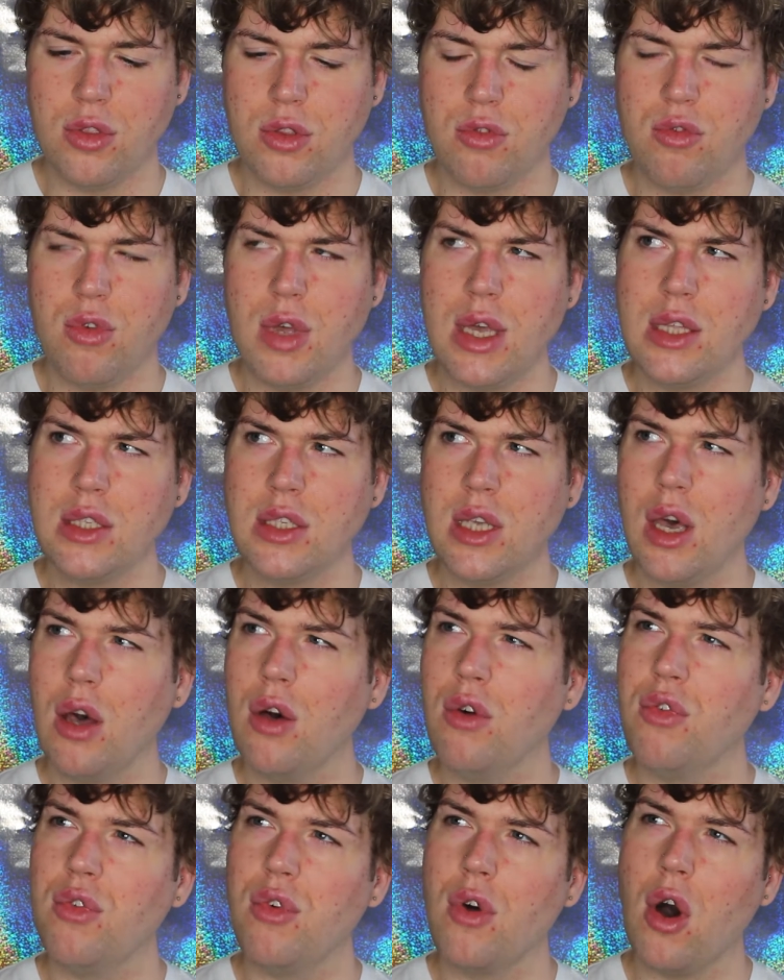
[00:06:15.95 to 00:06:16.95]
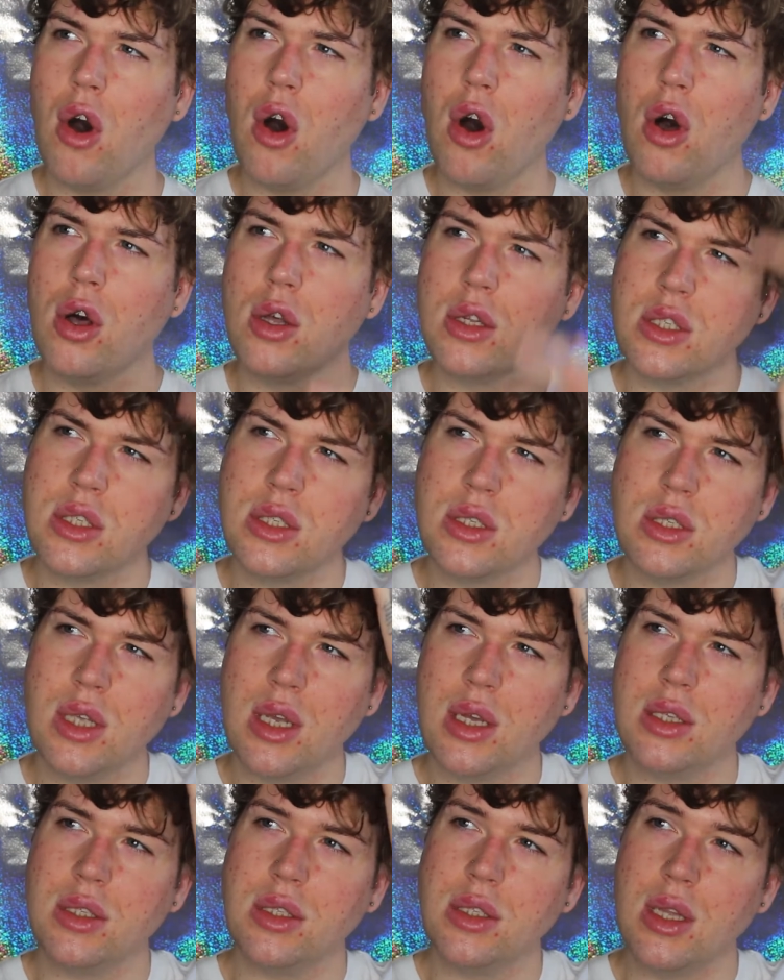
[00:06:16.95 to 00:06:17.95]
The retail for
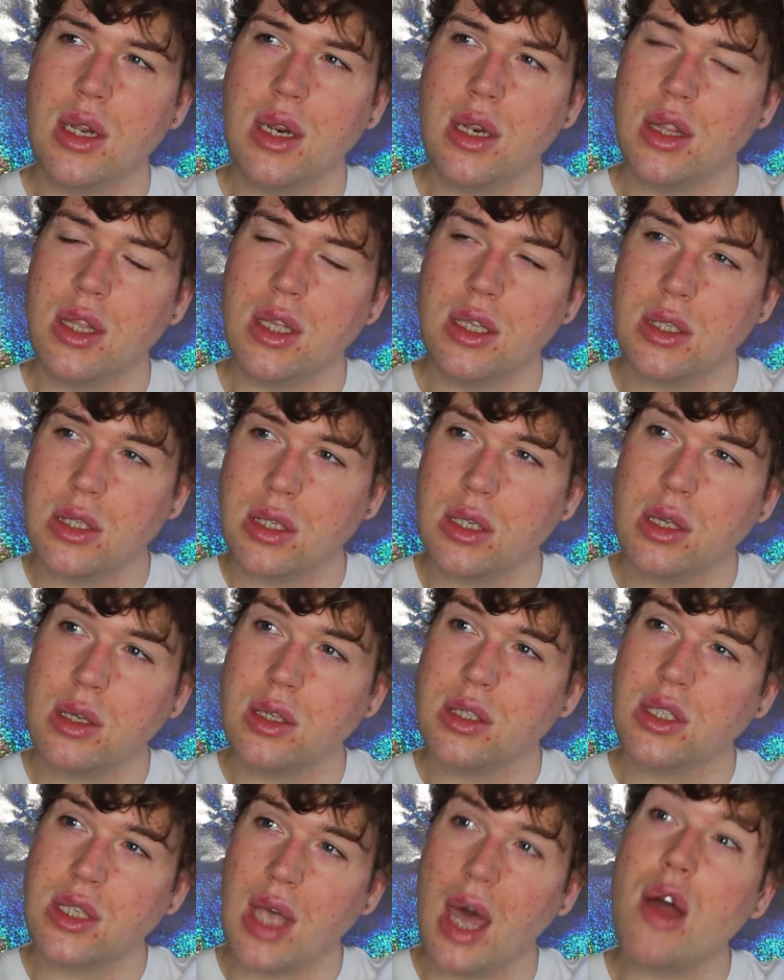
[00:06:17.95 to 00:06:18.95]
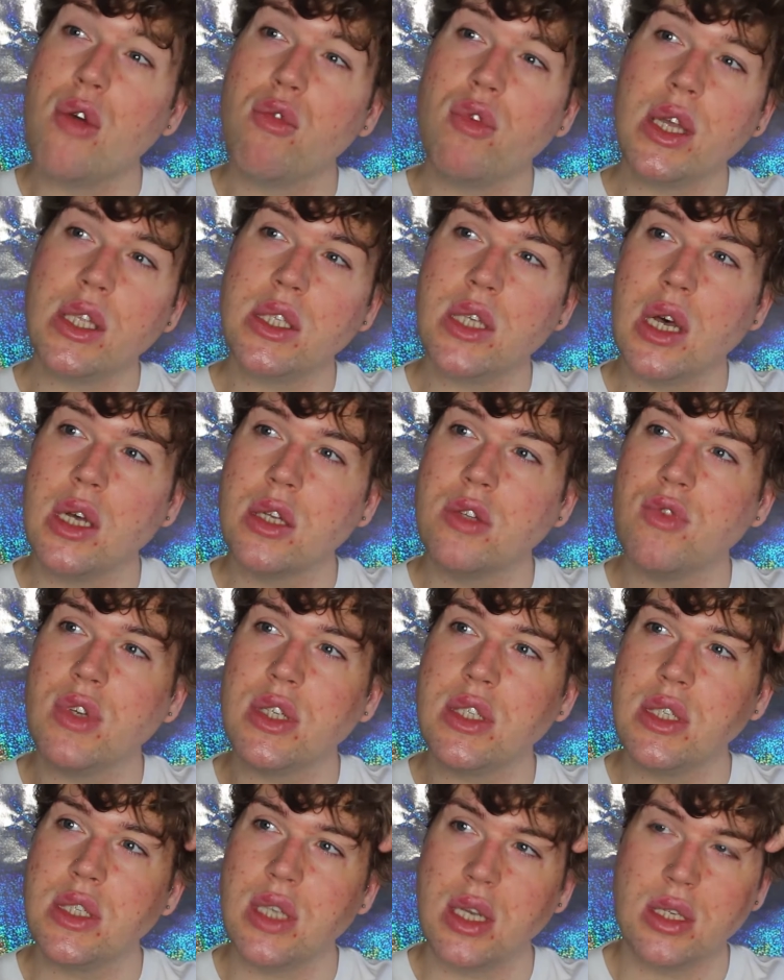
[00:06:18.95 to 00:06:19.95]
this set retails for
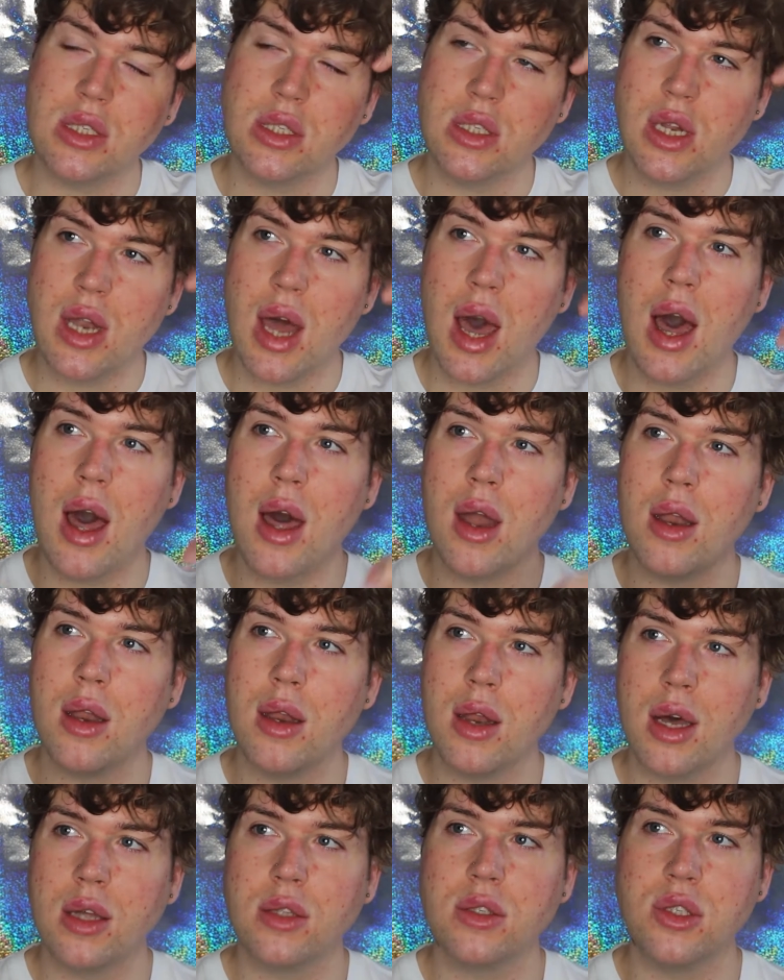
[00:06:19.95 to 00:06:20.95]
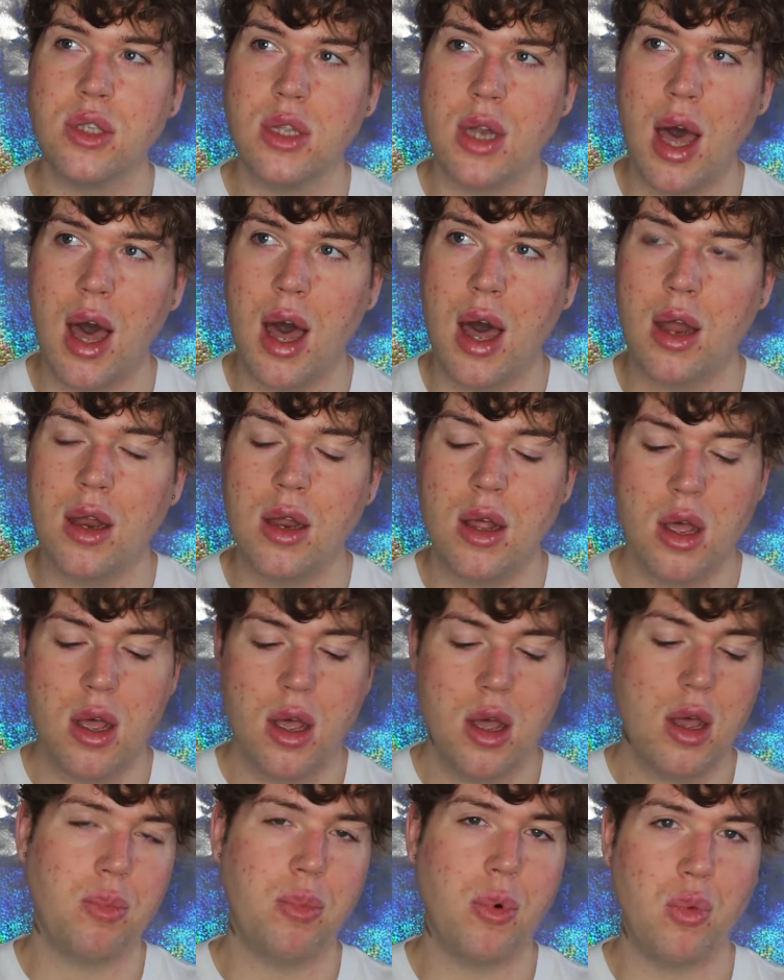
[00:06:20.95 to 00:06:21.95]
$69.99,
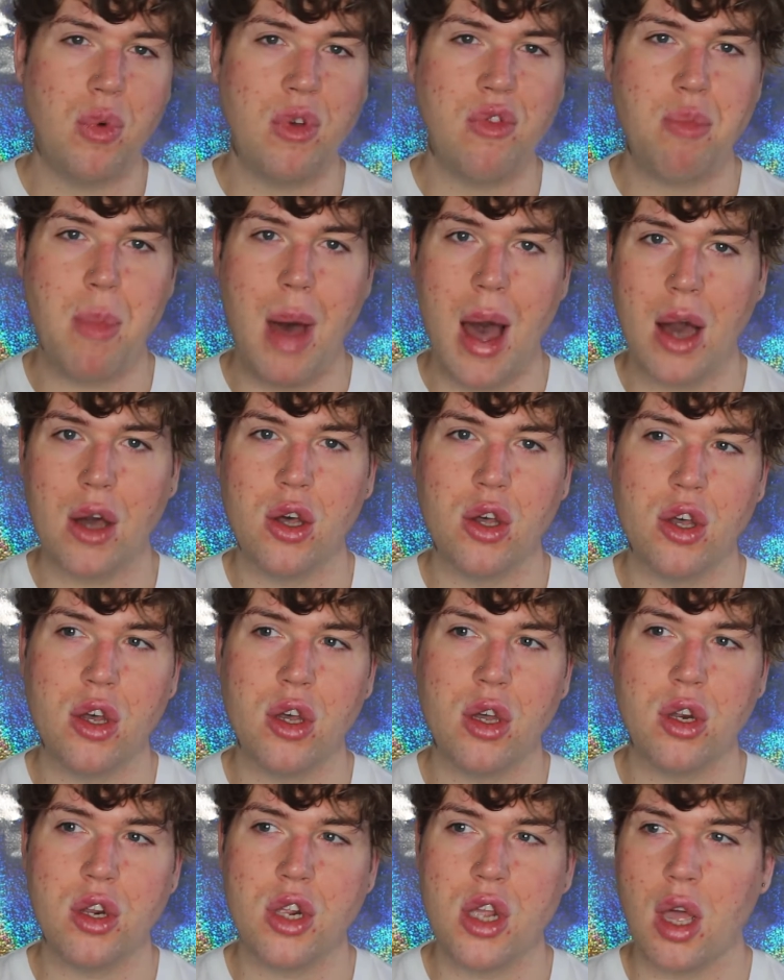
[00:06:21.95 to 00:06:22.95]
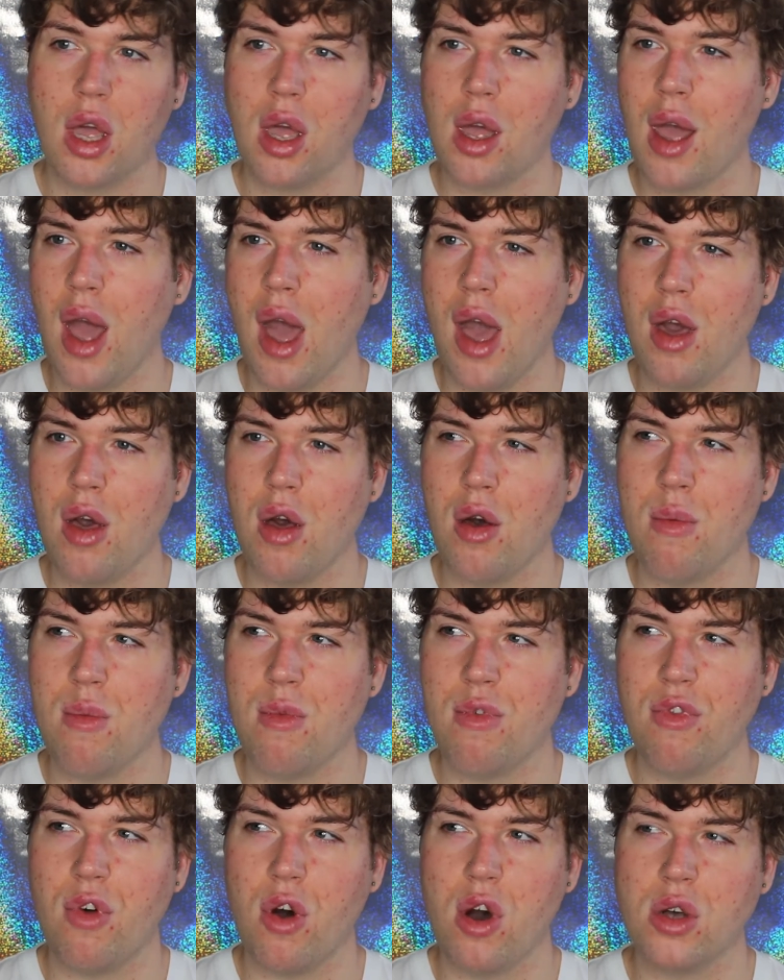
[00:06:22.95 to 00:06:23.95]
but with my code you can get
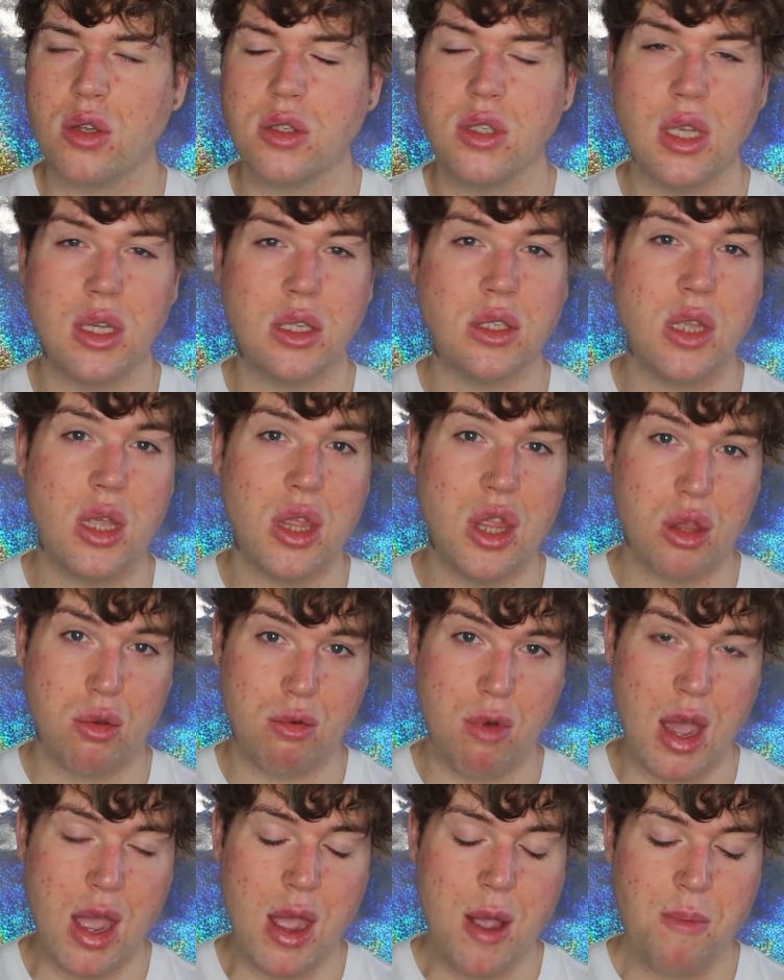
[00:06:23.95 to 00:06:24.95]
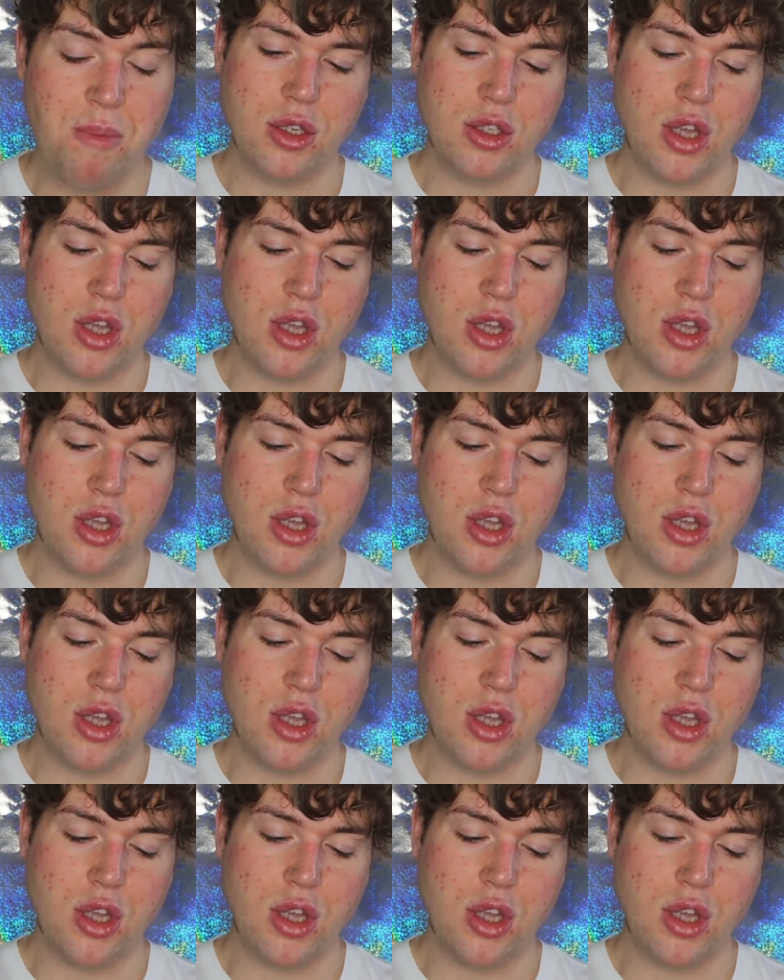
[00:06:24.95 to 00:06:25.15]
them for $63.